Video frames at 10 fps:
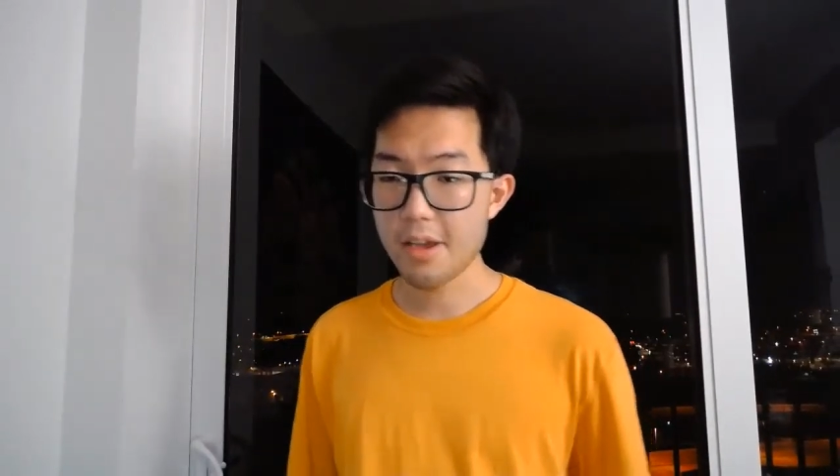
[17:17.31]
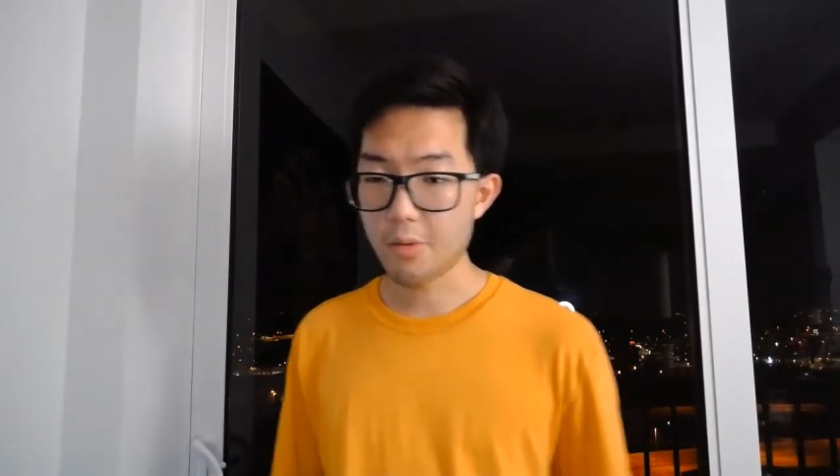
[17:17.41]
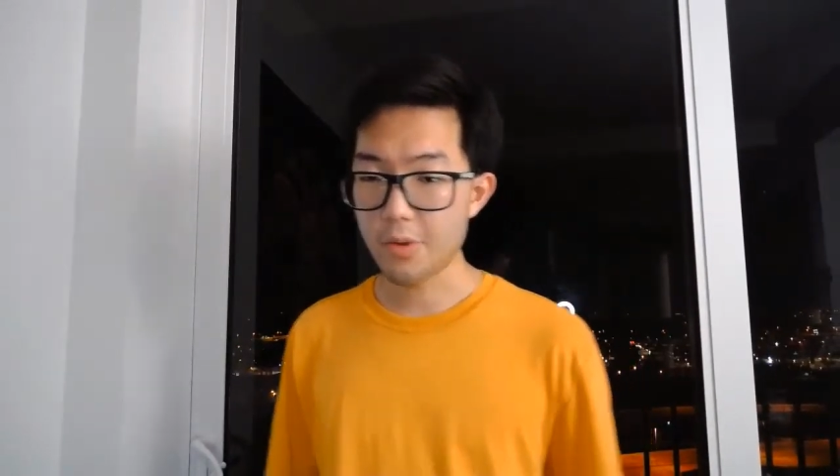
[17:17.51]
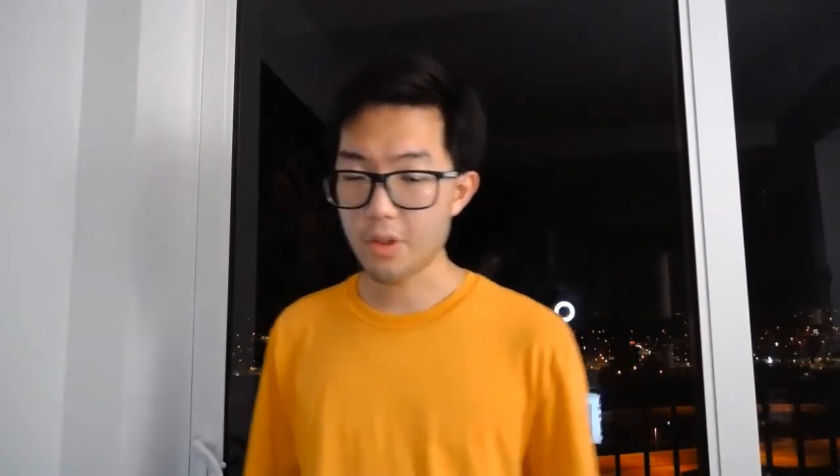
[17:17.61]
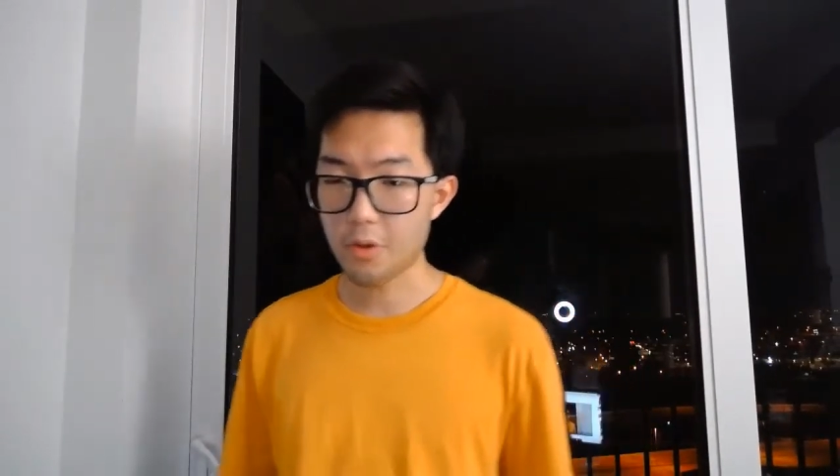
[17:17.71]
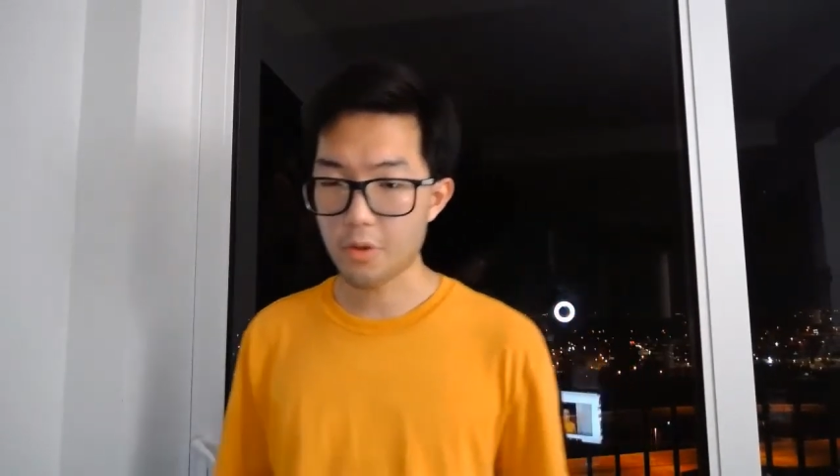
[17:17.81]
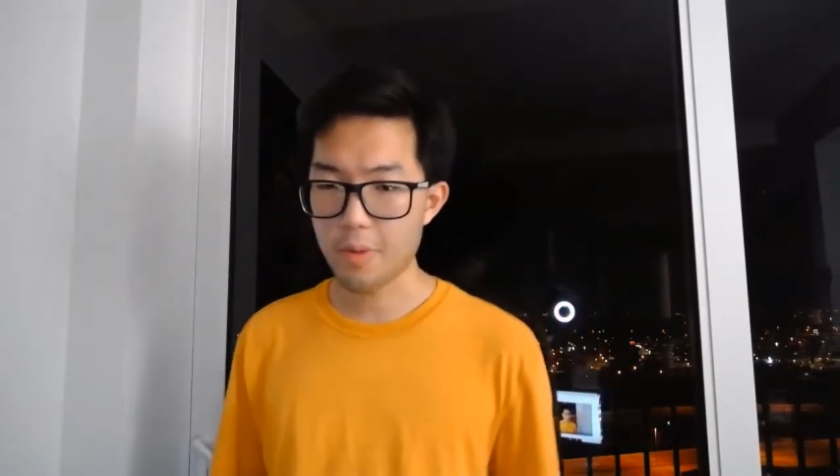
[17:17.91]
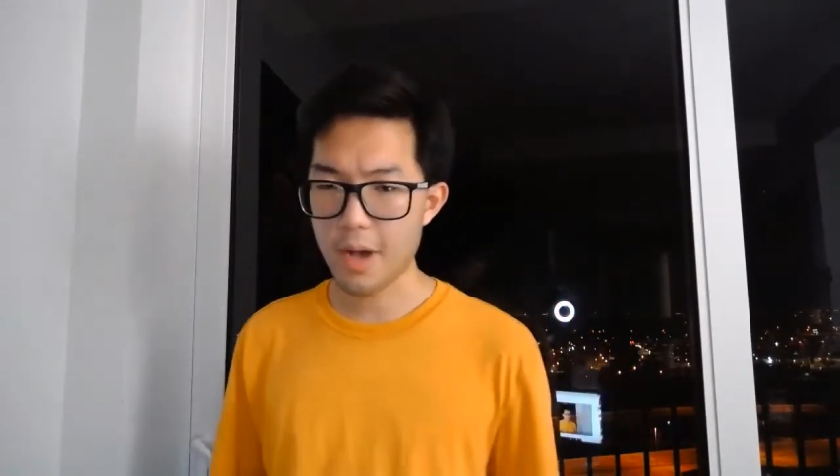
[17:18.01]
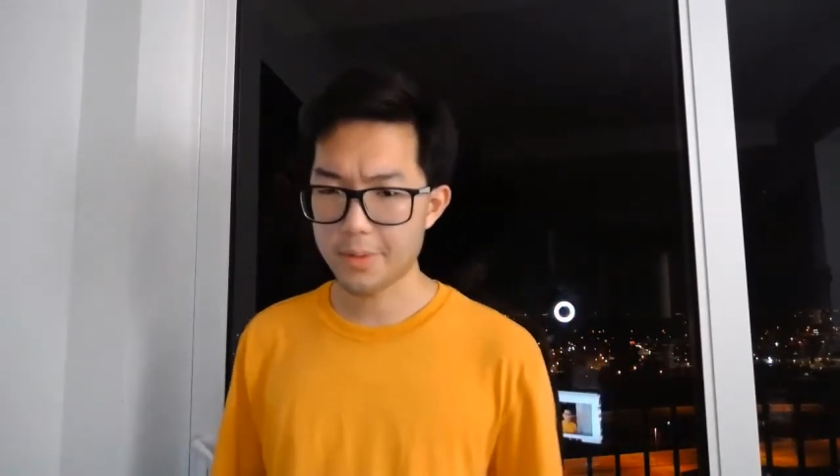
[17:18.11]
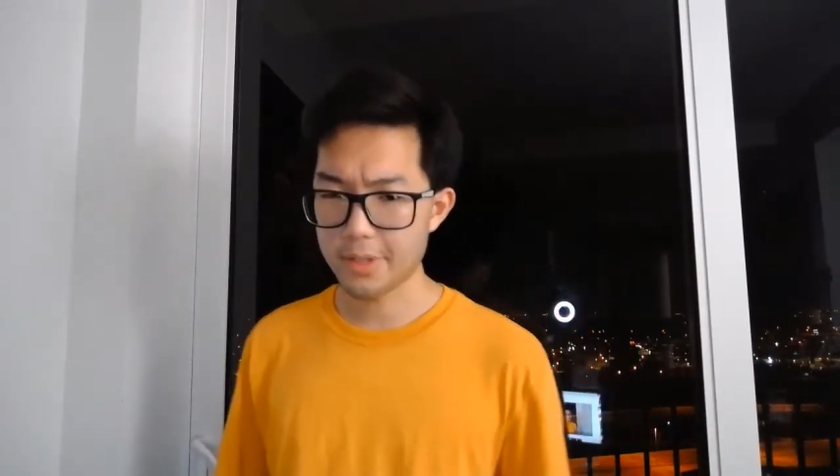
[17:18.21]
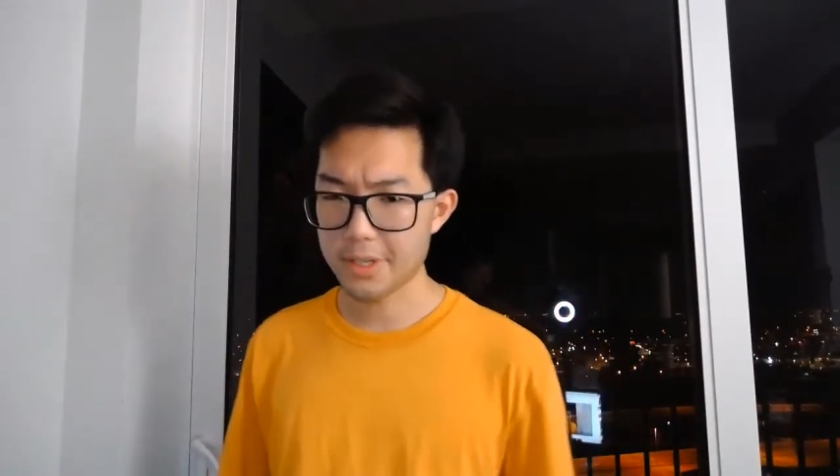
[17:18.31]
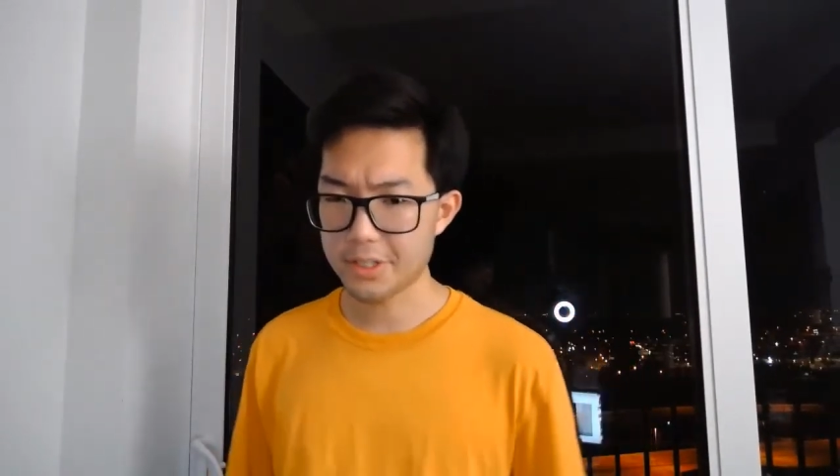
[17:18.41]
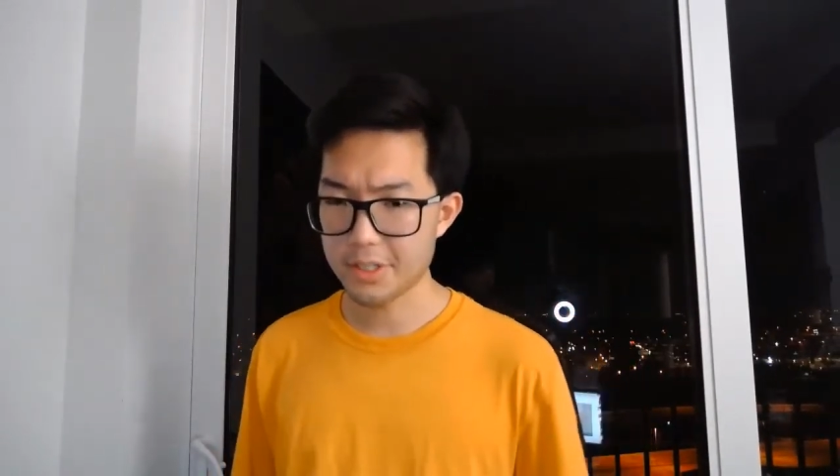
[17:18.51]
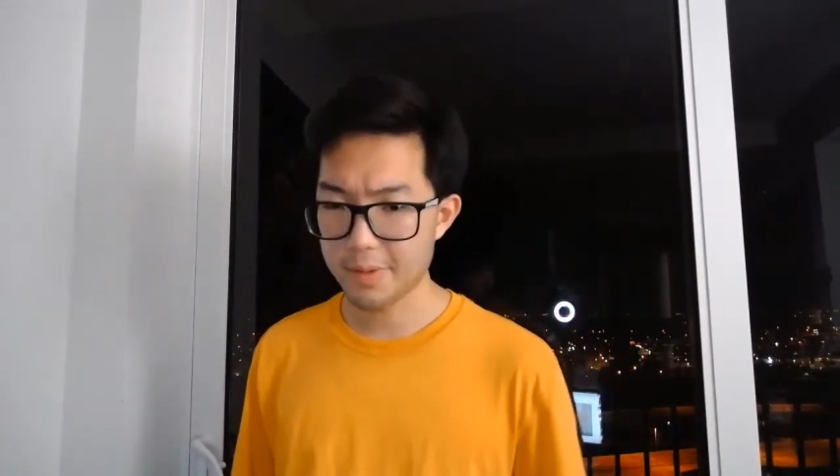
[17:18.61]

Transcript: with local populations.